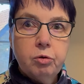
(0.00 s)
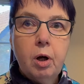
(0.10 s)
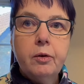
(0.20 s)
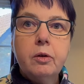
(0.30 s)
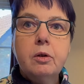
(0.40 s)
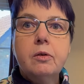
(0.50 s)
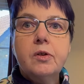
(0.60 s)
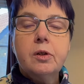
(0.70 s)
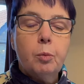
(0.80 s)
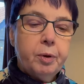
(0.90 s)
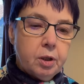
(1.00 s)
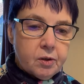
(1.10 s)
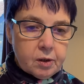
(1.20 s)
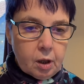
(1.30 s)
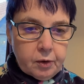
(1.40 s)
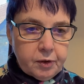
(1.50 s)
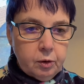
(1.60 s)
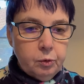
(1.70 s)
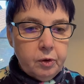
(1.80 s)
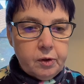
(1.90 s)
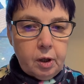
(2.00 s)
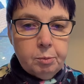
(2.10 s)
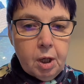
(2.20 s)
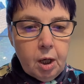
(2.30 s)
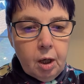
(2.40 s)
rather than stopping and starting all the time.